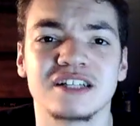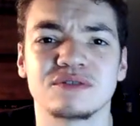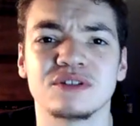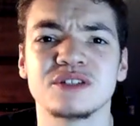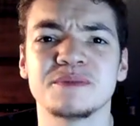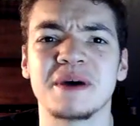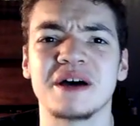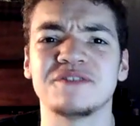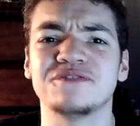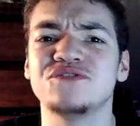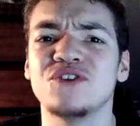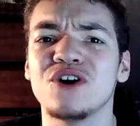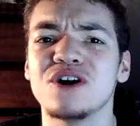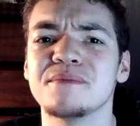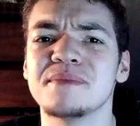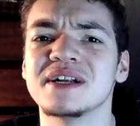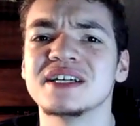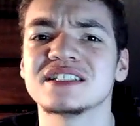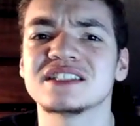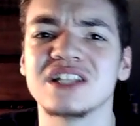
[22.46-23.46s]
one's about four
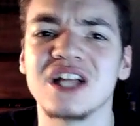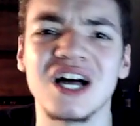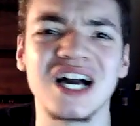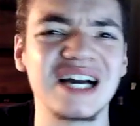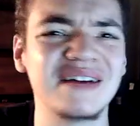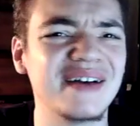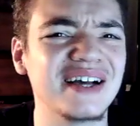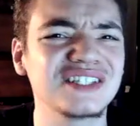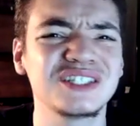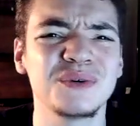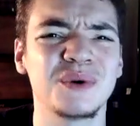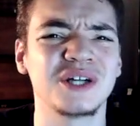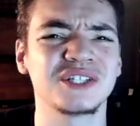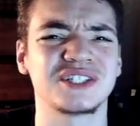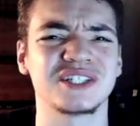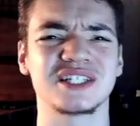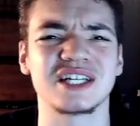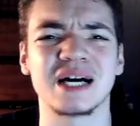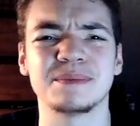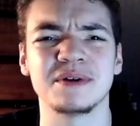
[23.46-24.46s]
minutes long. I've actually
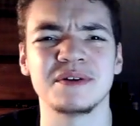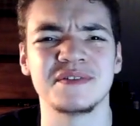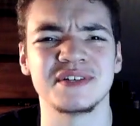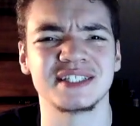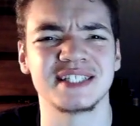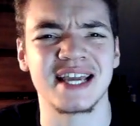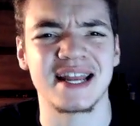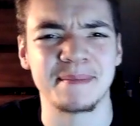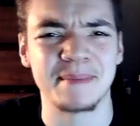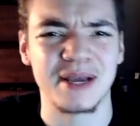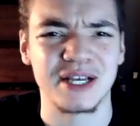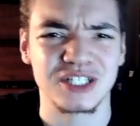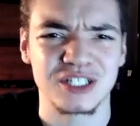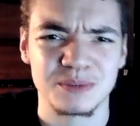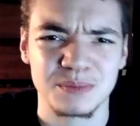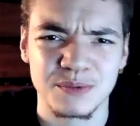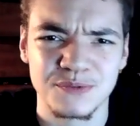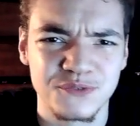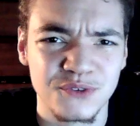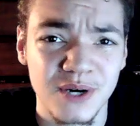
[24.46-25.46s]
watched a couple of his
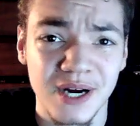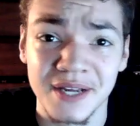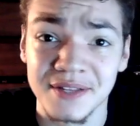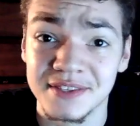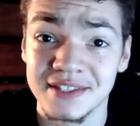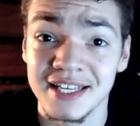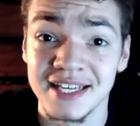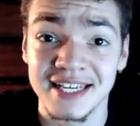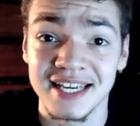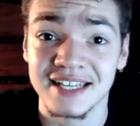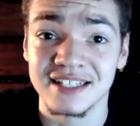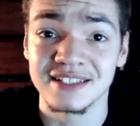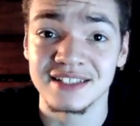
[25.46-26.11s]
animations before, I think at